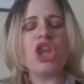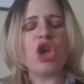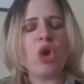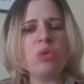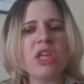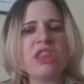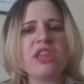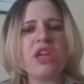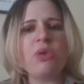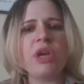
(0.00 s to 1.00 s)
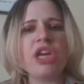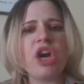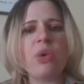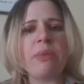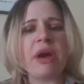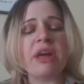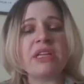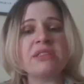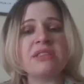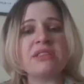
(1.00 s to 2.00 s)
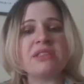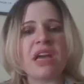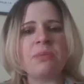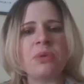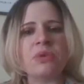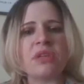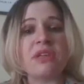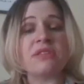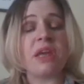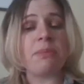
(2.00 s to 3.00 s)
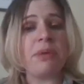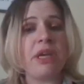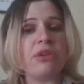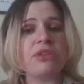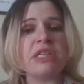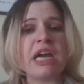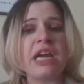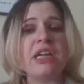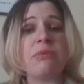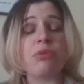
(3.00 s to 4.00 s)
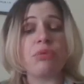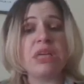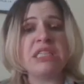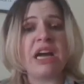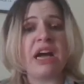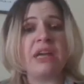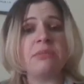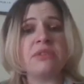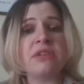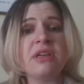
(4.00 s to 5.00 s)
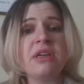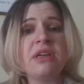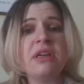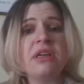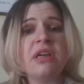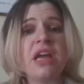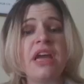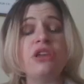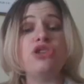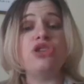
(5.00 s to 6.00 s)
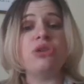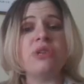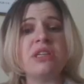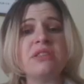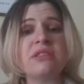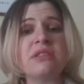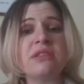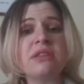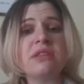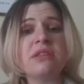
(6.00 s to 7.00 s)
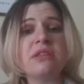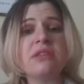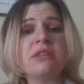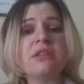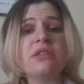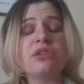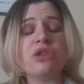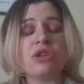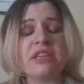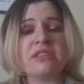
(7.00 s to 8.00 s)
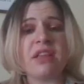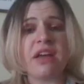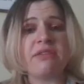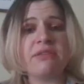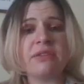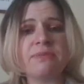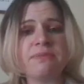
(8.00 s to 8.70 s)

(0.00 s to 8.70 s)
the only thing we know about his disciples is that Peter denied him three times and Judas took his life.